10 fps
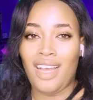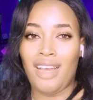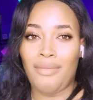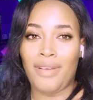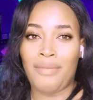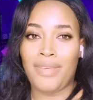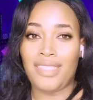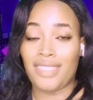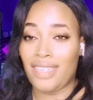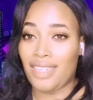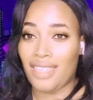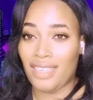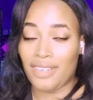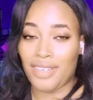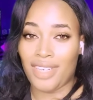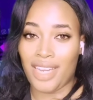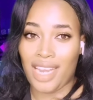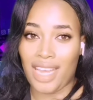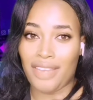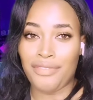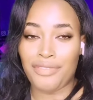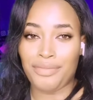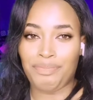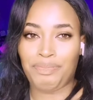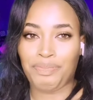amazingly in her life.